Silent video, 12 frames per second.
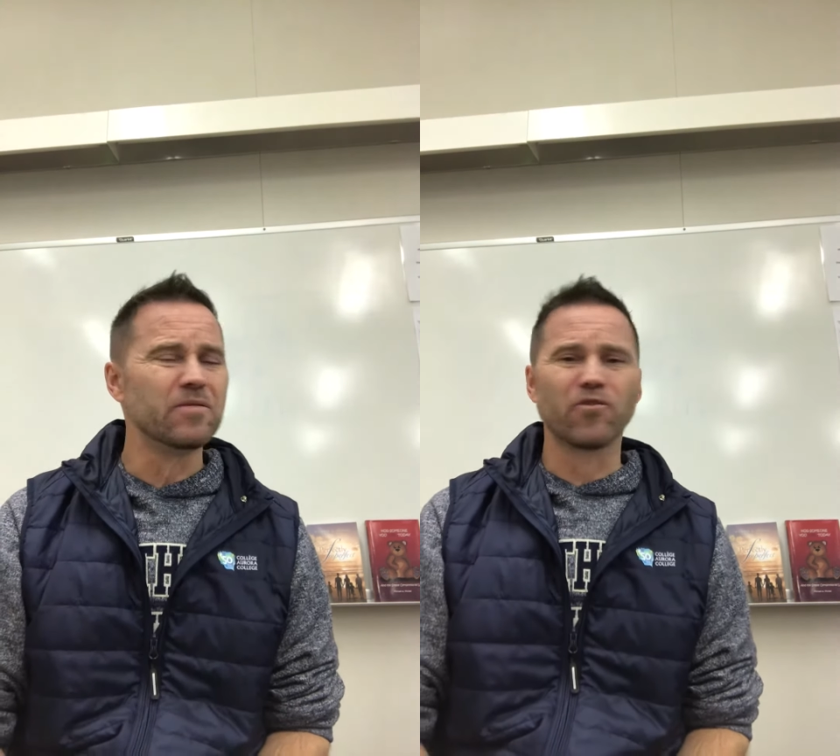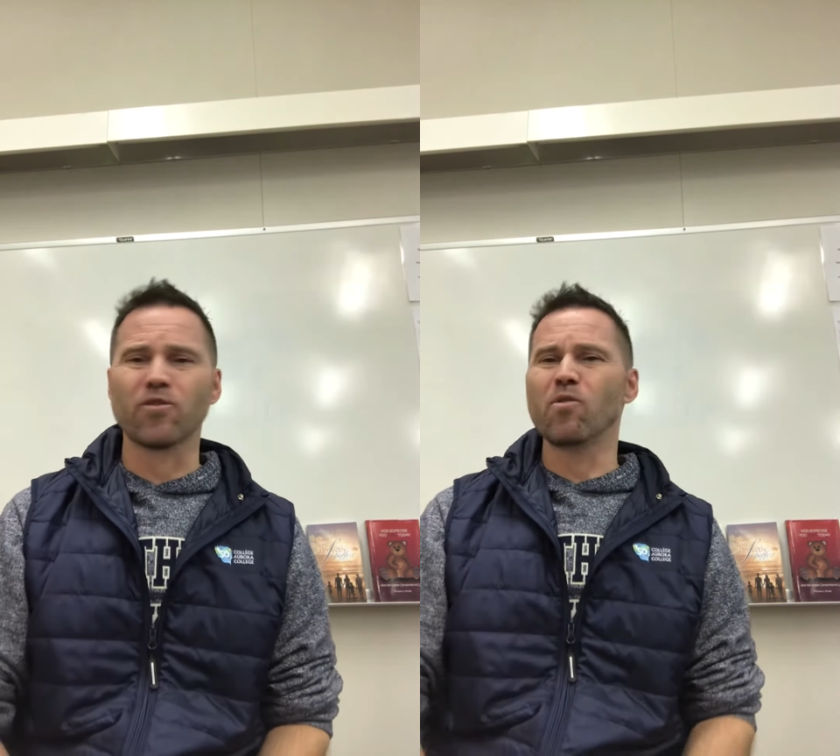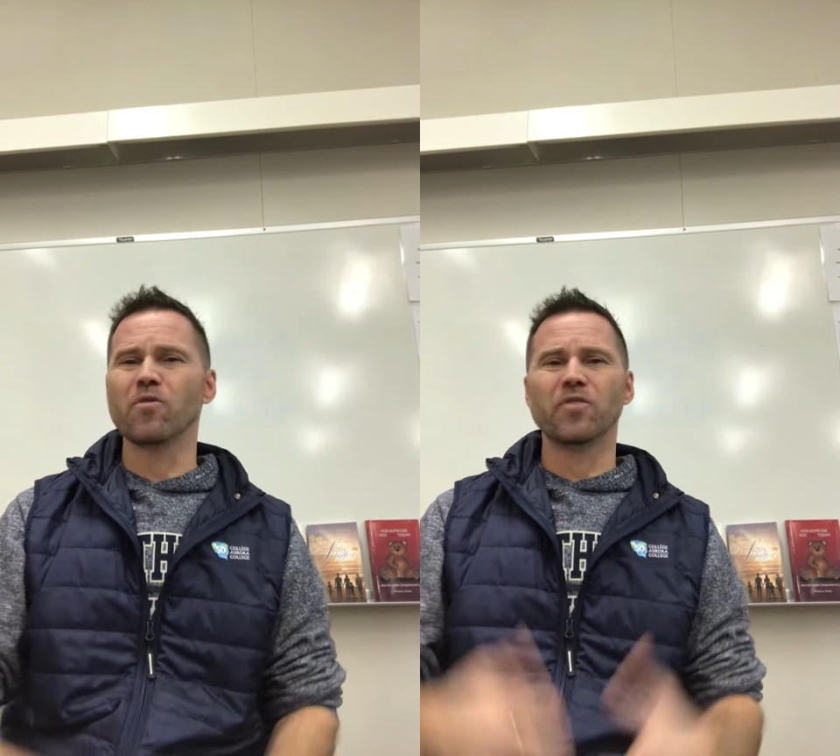
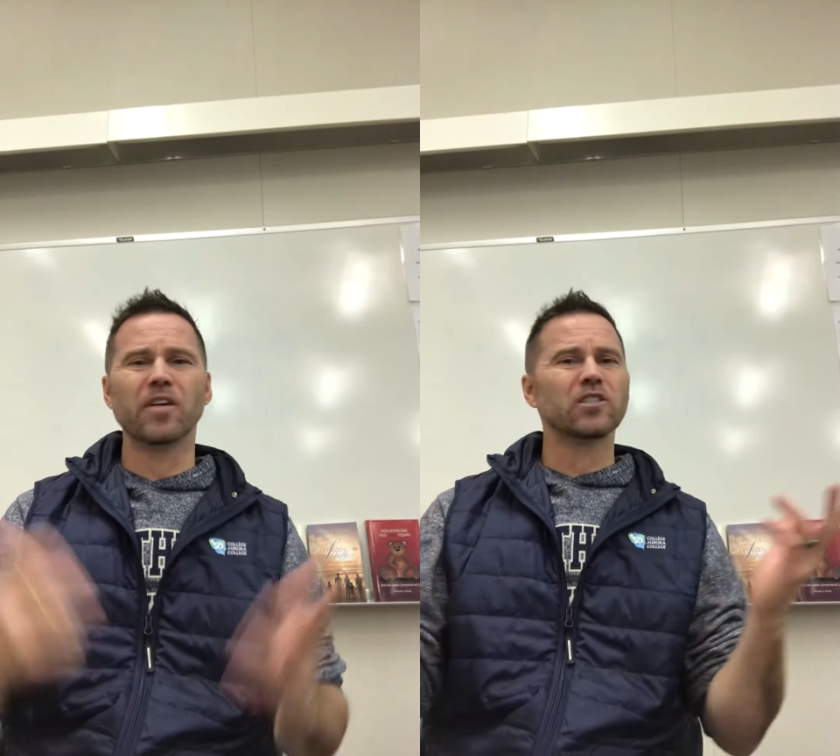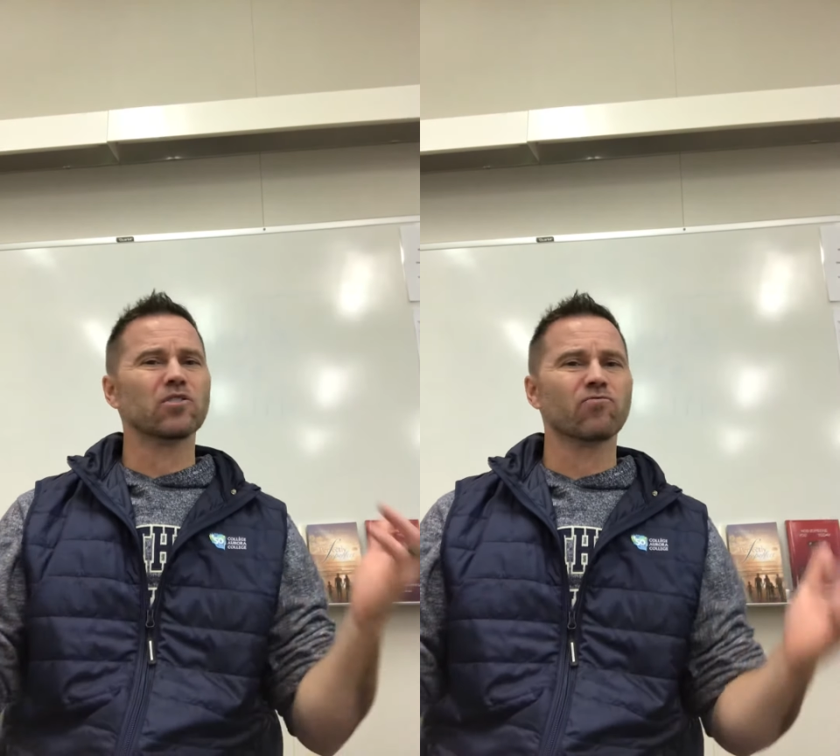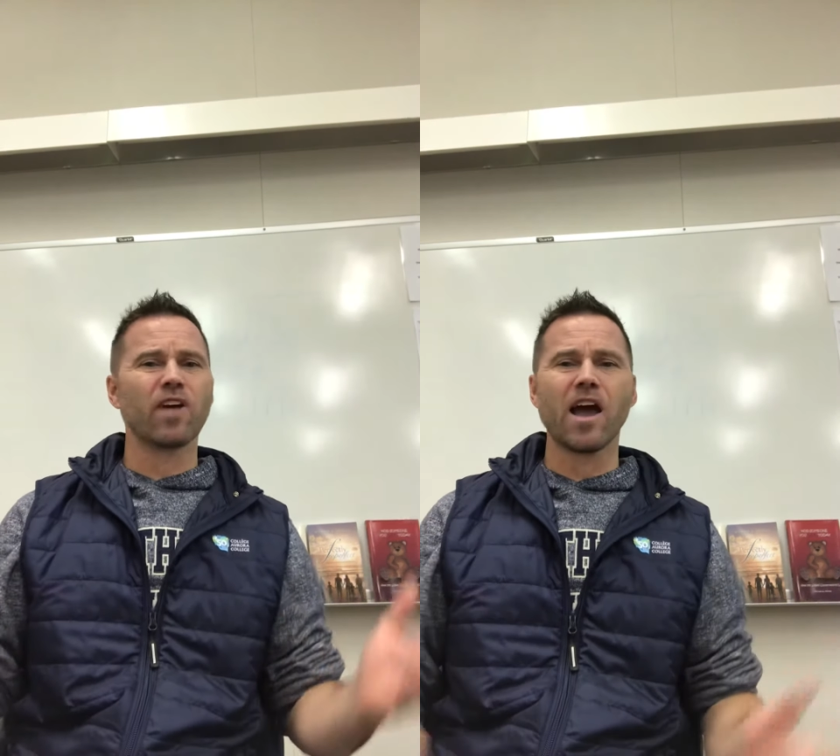throwing things
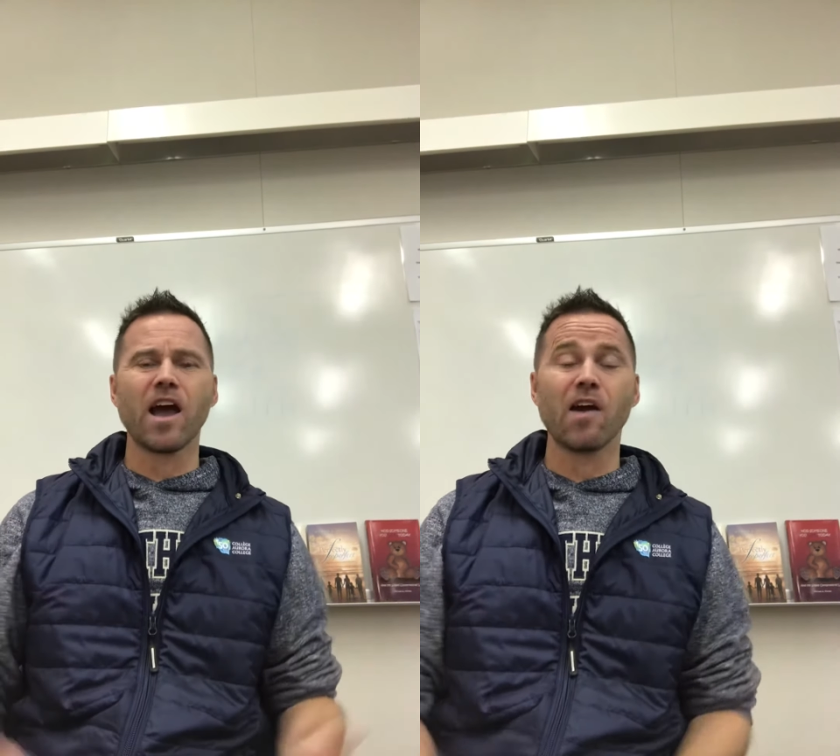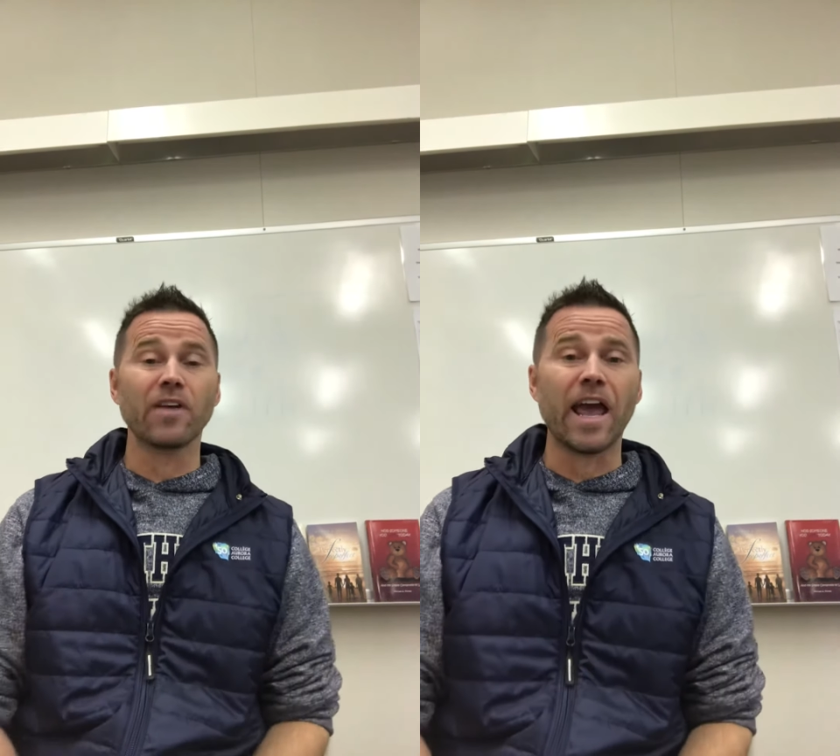around,